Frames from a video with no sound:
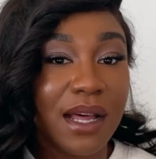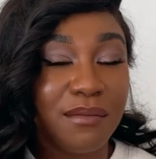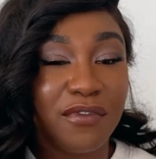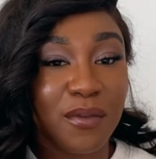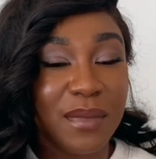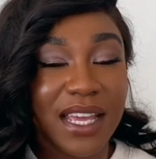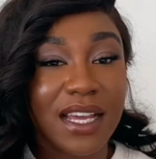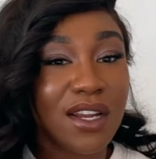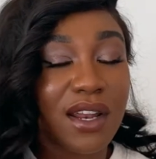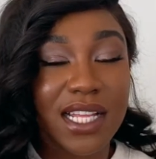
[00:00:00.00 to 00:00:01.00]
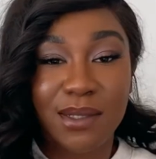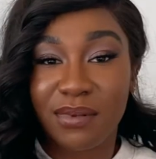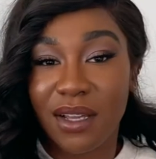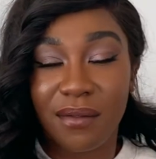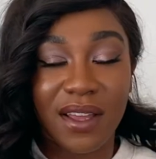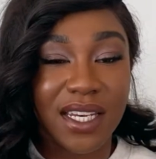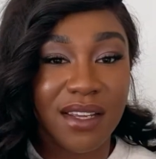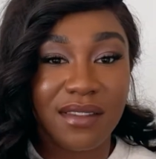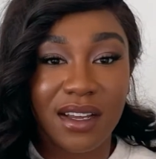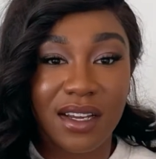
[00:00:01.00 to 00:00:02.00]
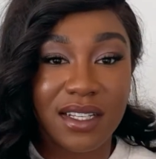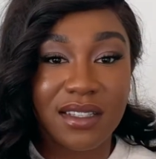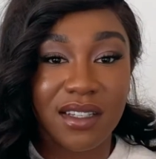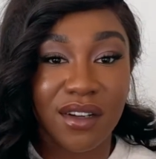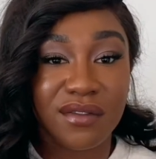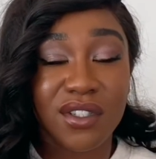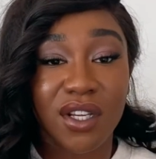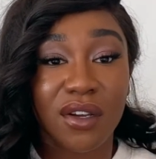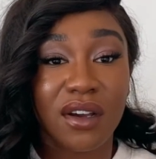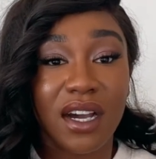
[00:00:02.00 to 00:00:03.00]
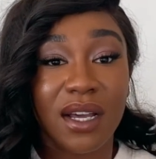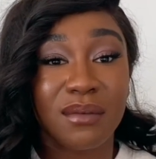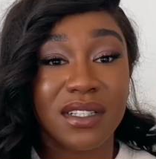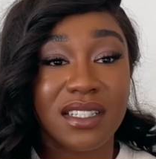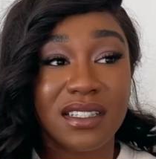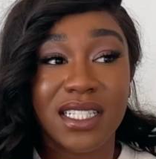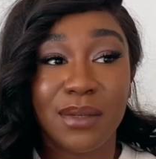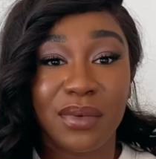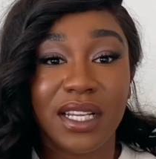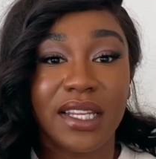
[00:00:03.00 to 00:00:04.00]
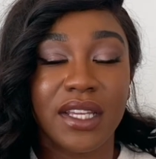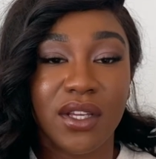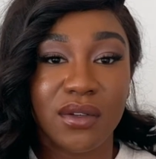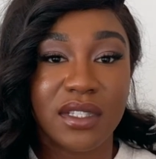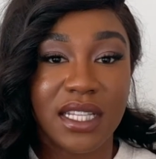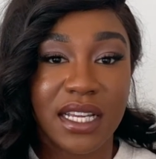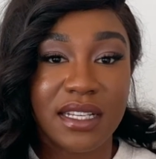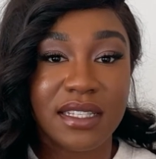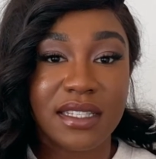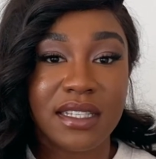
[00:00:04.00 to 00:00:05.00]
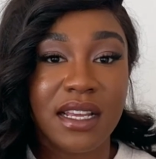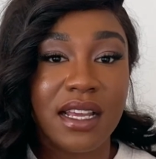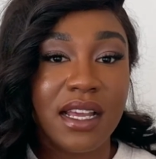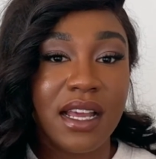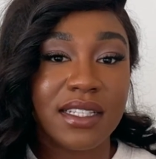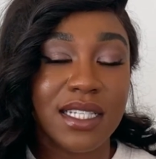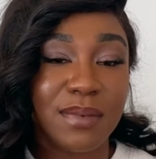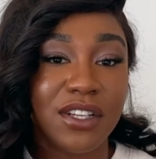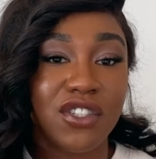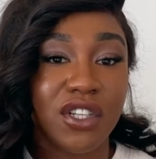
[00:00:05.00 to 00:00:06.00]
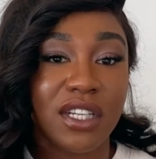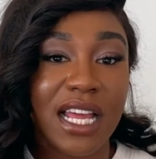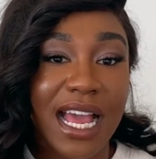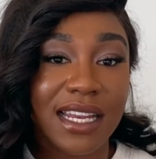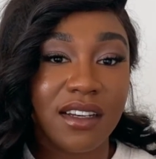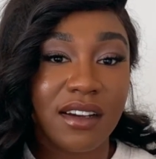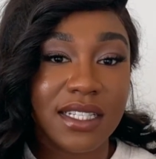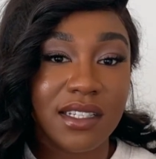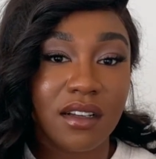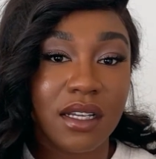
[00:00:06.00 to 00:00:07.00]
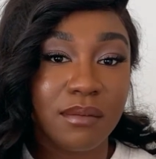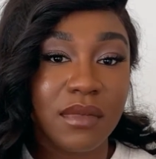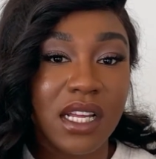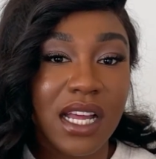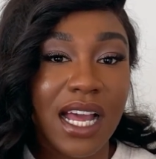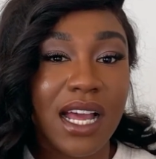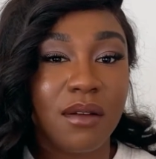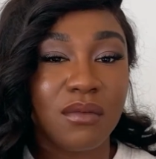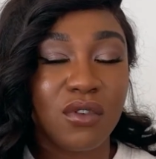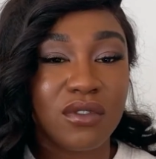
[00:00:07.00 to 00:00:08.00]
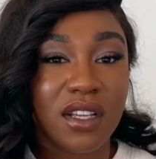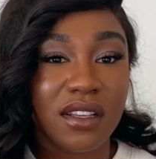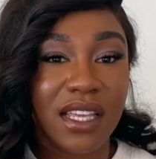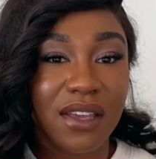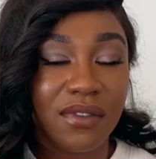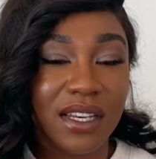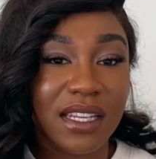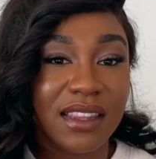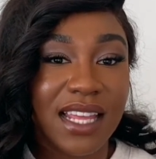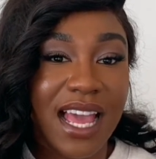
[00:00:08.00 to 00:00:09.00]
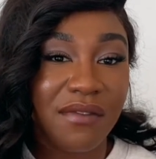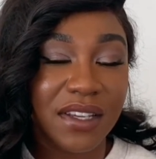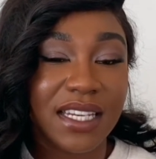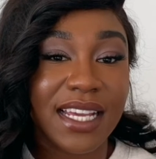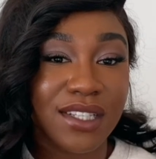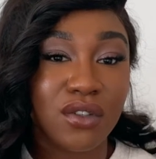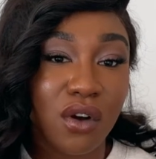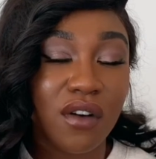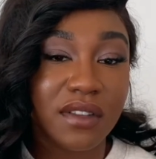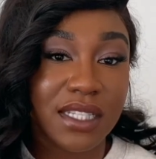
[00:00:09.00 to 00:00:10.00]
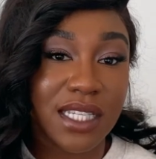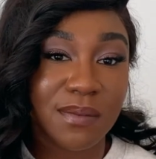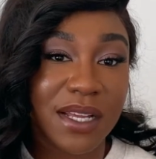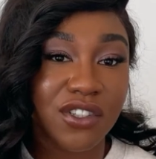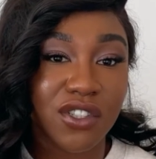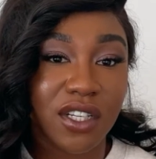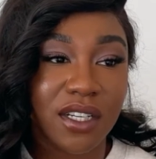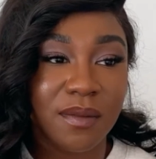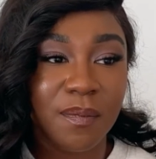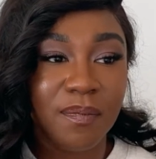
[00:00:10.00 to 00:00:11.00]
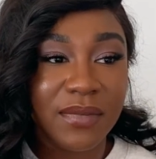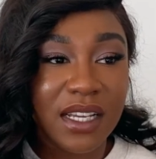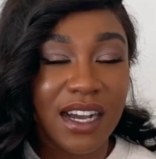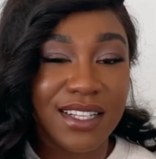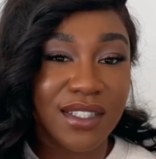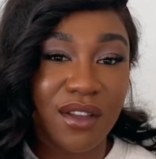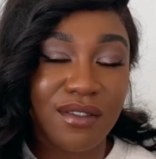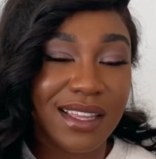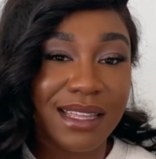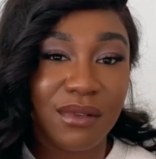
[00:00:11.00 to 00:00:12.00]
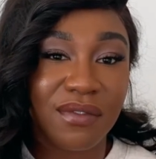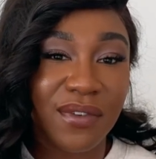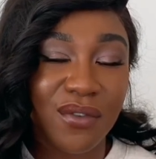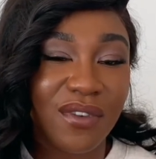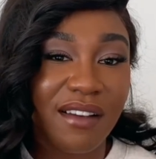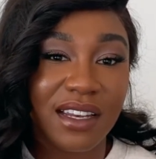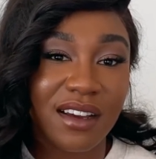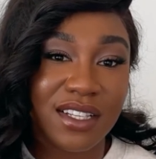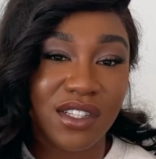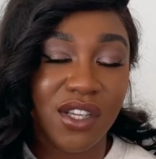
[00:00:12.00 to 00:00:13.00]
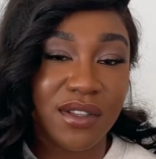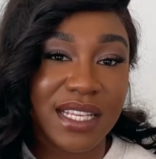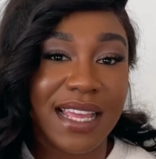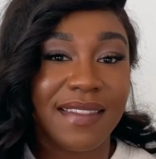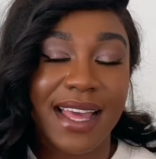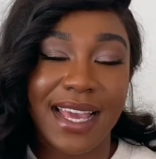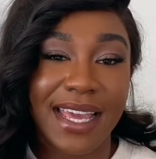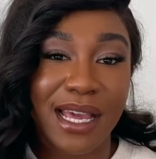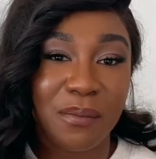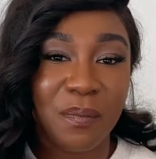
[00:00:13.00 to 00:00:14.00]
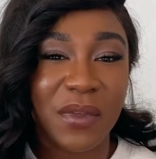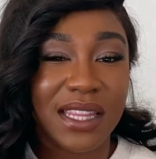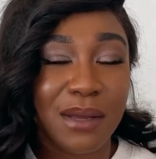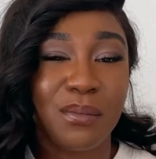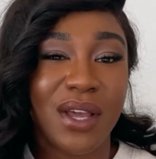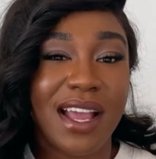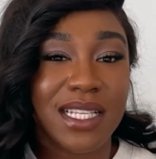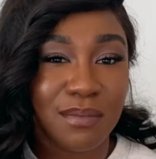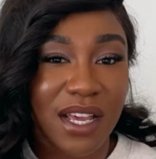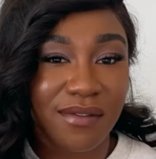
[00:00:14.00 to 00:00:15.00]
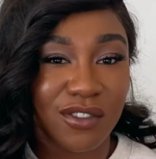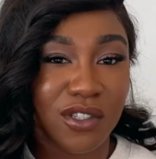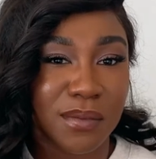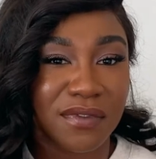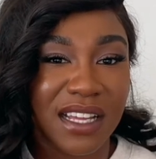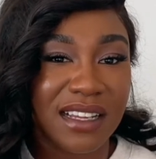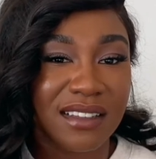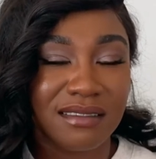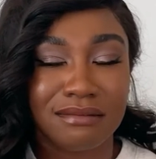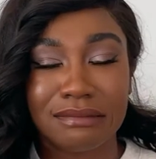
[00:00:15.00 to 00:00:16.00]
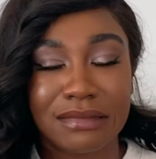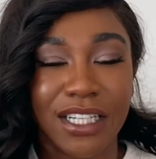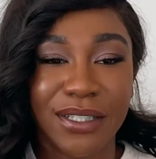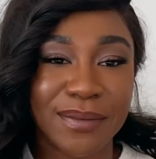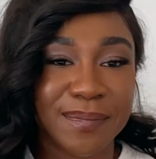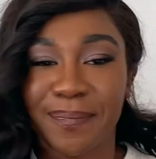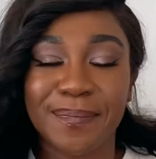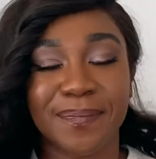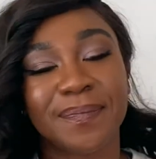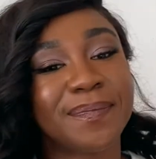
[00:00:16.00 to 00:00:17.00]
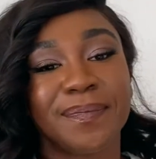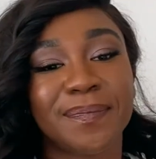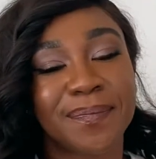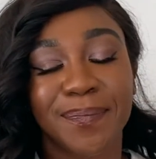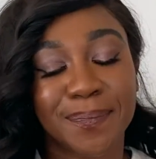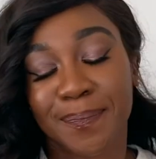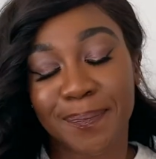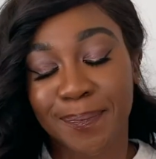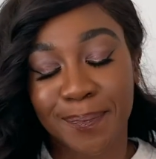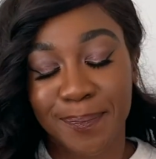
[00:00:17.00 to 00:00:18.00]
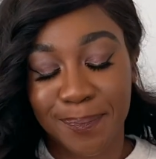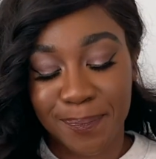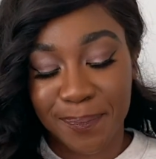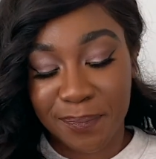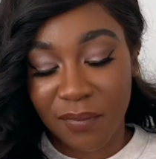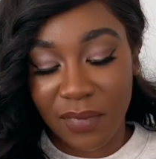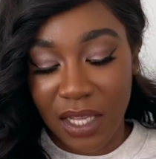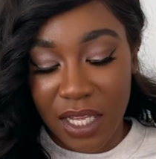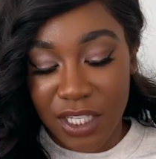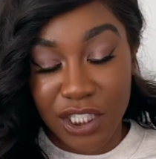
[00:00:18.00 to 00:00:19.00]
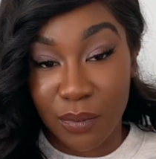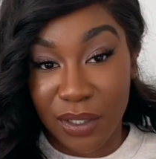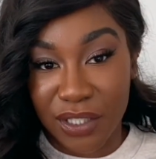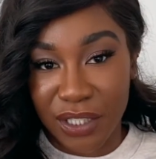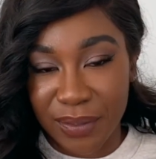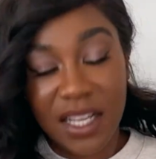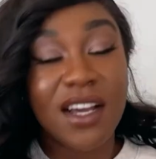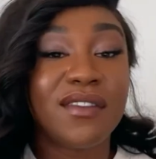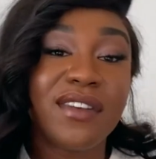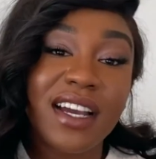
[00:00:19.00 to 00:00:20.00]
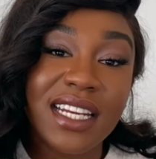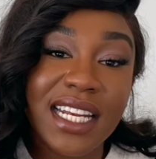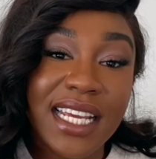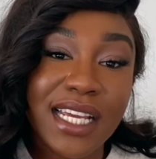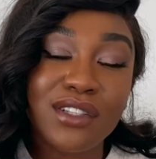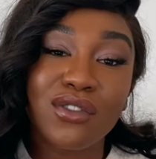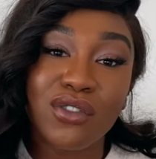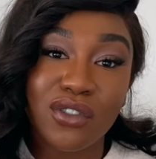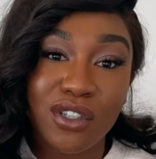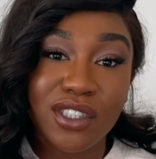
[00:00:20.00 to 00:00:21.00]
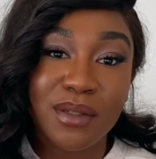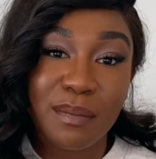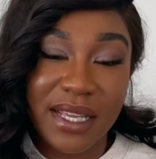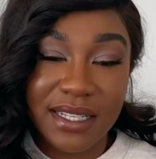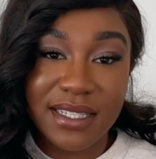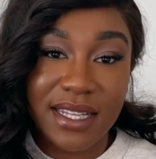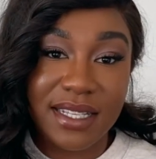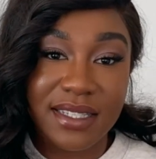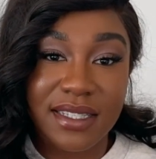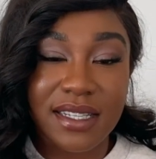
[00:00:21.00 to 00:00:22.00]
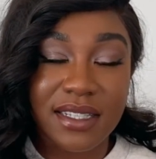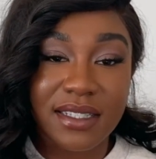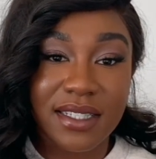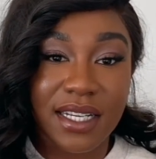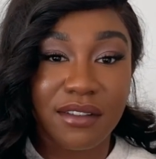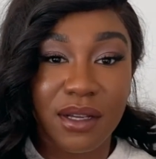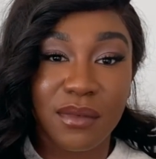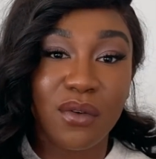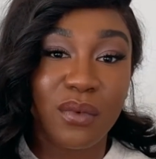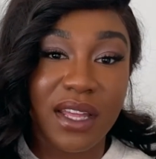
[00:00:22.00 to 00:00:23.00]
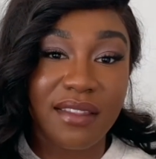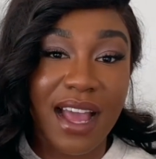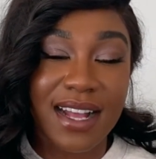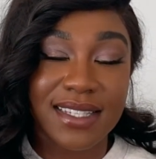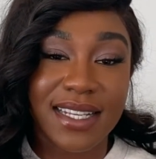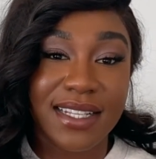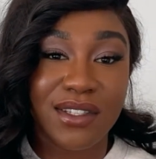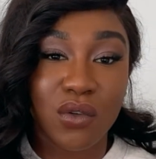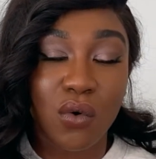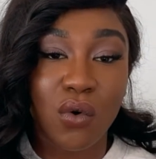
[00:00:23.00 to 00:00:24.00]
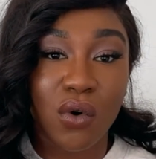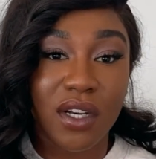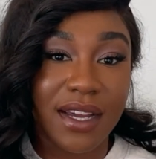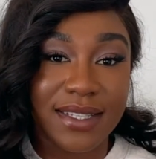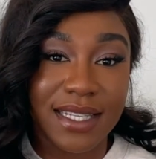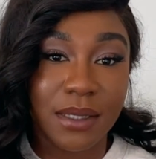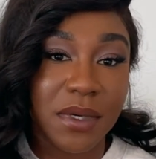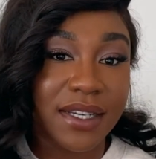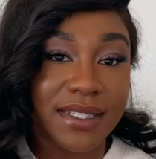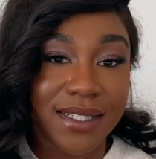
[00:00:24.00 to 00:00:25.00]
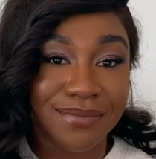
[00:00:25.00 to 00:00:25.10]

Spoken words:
For me, I don't like to play with any of that kind of stuff, so I would typically use this suspension at night time. Also, given the heavy nature of the suspension, I don't think it would feel very nice to use it in the AM and then put SPF on top of that. Oh no, she won't do. Finally, do not mix this serum with acids or niacinamide.